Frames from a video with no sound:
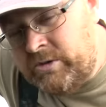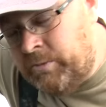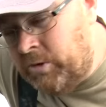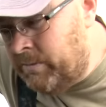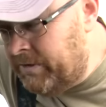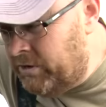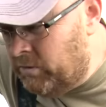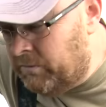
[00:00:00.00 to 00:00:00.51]
You put
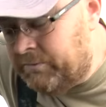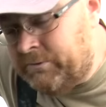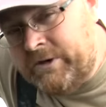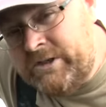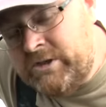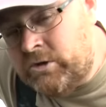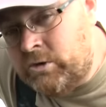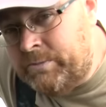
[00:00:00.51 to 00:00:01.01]
them in your
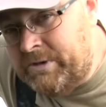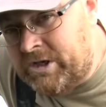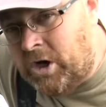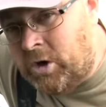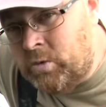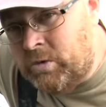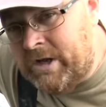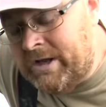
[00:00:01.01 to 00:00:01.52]
fridge, it could be
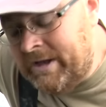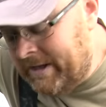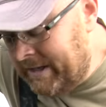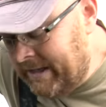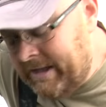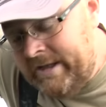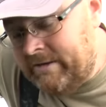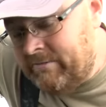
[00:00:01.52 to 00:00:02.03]
colder.
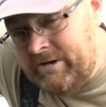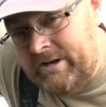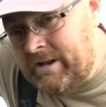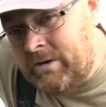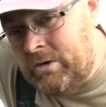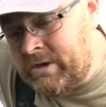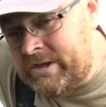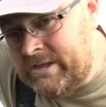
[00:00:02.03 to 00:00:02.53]
They really
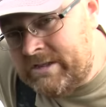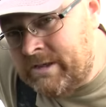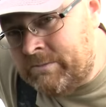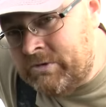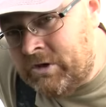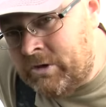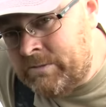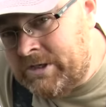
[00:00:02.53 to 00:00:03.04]
don't like it
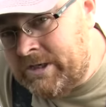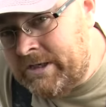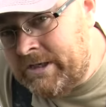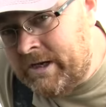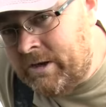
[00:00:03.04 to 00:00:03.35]
sometimes. You